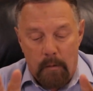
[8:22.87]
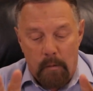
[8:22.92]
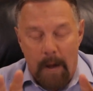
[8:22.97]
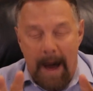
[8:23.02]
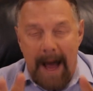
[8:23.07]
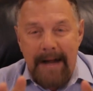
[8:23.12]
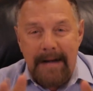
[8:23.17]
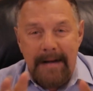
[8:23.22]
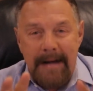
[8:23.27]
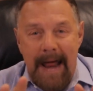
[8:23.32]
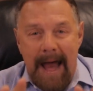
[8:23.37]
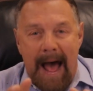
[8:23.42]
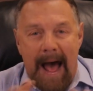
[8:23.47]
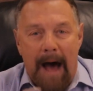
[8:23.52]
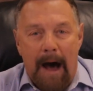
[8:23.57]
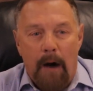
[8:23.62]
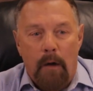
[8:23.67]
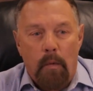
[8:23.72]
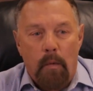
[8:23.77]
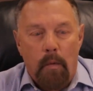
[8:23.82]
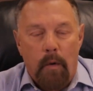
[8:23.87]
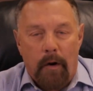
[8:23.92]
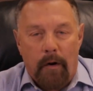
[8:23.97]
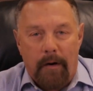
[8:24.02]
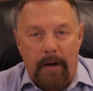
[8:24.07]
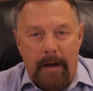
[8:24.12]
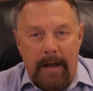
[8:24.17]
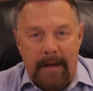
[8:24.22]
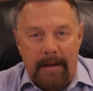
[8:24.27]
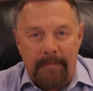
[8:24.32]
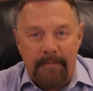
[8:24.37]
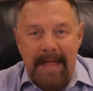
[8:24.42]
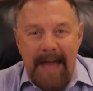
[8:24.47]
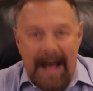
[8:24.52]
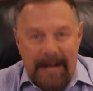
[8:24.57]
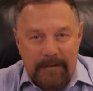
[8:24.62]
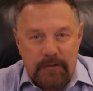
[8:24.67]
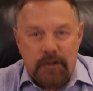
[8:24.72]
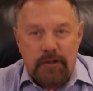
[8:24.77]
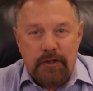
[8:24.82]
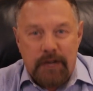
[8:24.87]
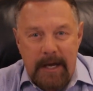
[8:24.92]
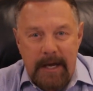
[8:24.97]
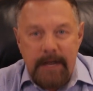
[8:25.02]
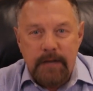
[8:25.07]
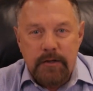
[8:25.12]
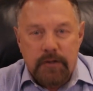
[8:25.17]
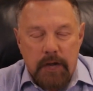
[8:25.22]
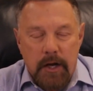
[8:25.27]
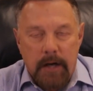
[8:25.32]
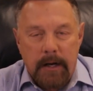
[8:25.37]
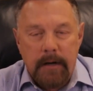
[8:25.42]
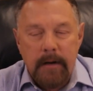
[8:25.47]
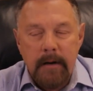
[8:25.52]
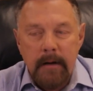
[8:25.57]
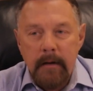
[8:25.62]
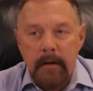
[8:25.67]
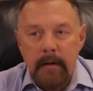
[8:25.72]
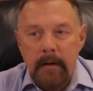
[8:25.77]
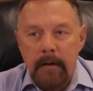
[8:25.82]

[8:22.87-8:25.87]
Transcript: right now we're in that season